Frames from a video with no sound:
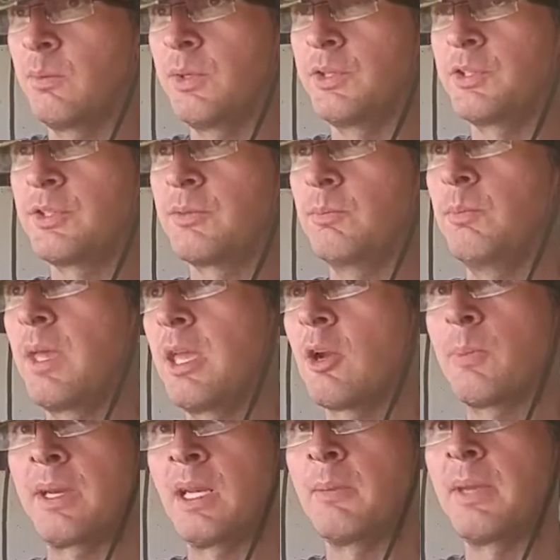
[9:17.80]
which may
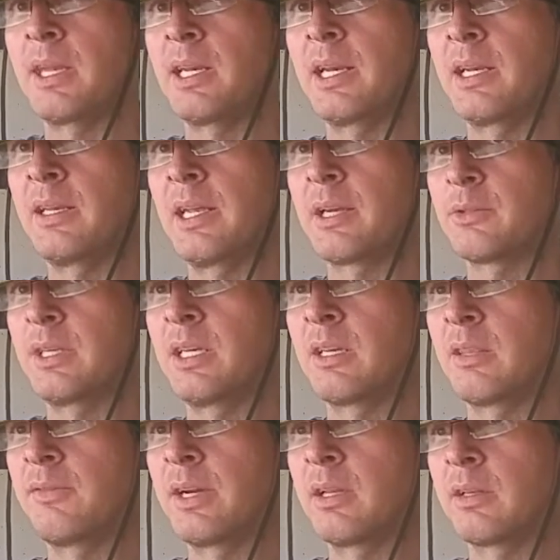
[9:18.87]
or may not make it in actually with
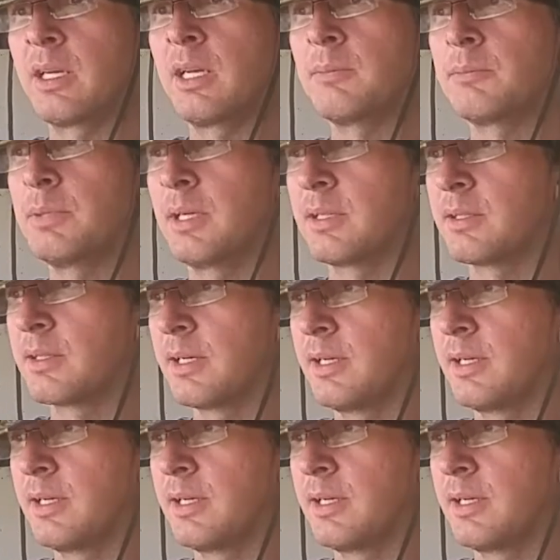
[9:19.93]
the final cut, but